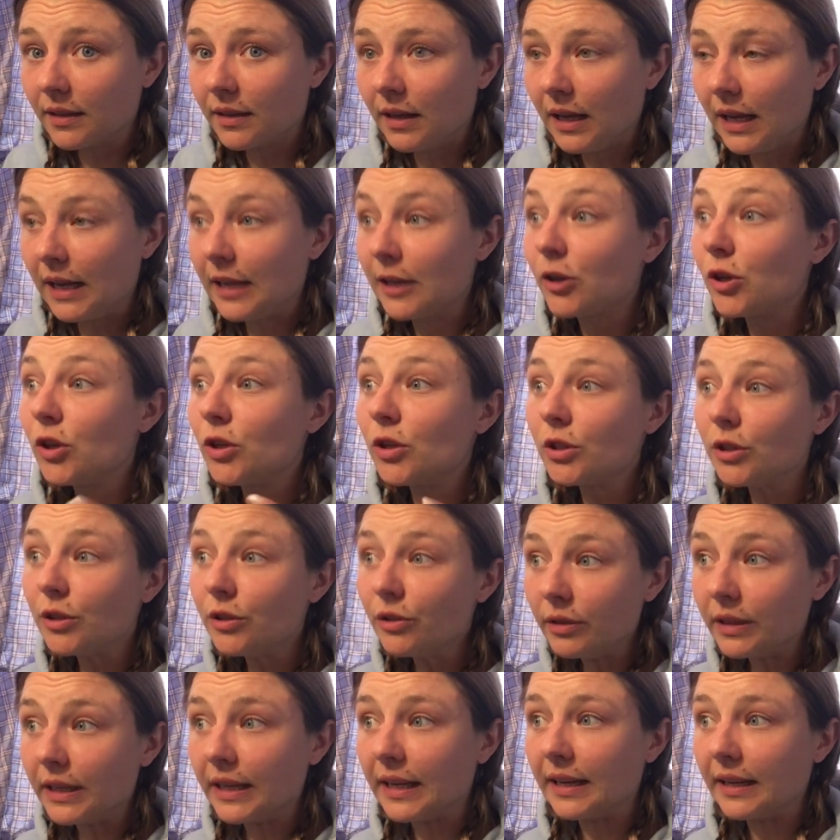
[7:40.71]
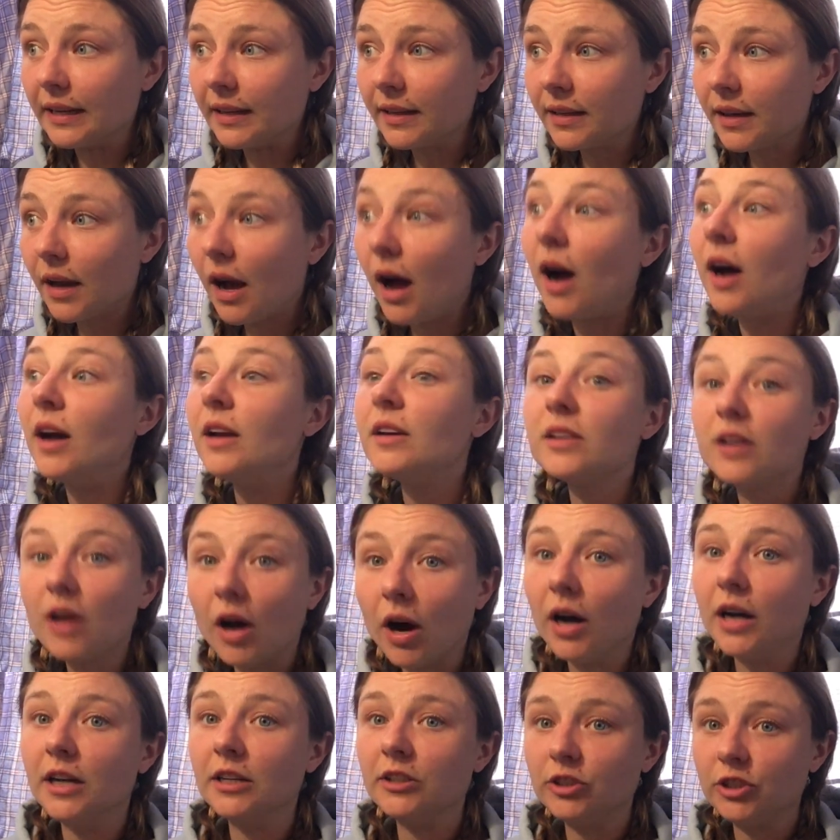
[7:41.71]
including
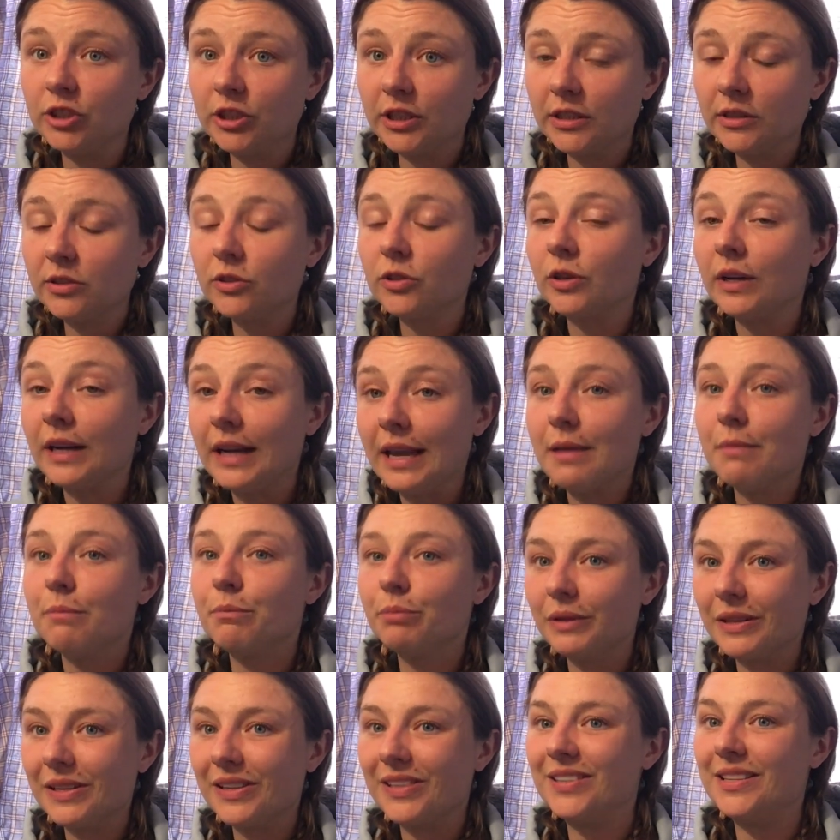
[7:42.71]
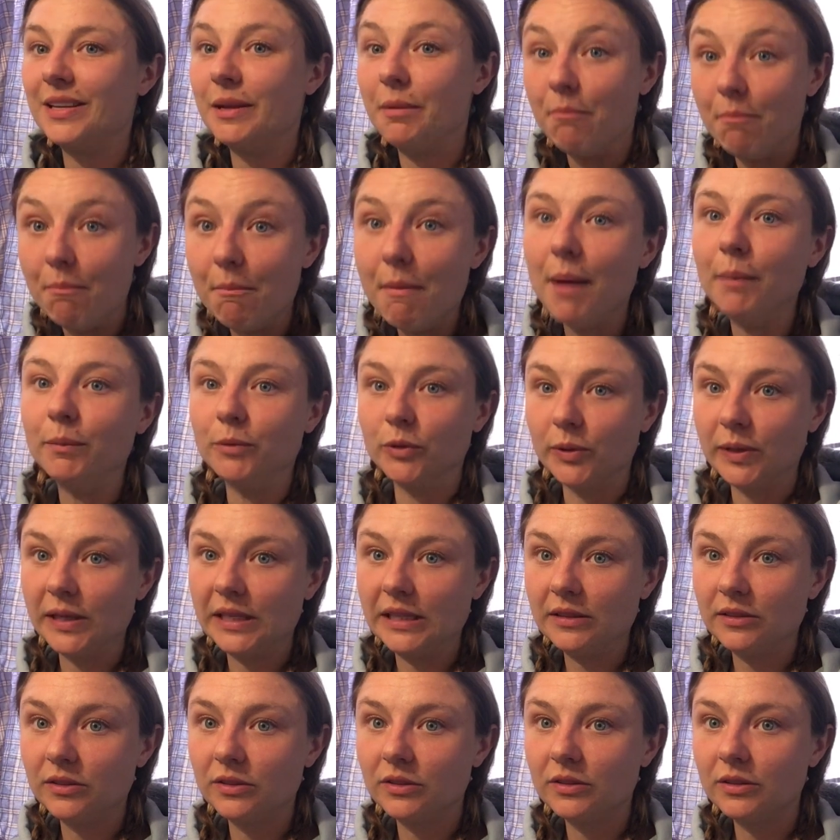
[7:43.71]
unconscious or implicit
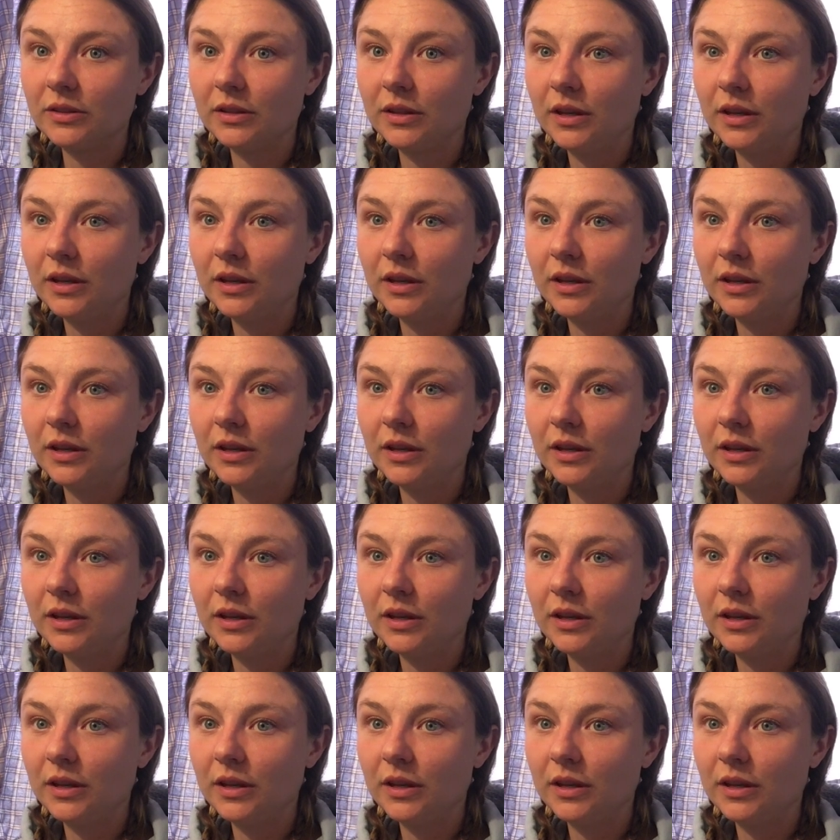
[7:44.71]
memories.